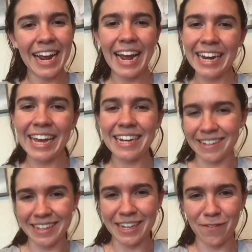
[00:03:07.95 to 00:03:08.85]
Annie
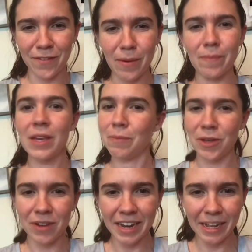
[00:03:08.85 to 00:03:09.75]
Edison from
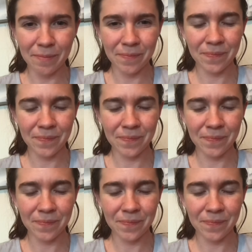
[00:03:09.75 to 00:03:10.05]
Community.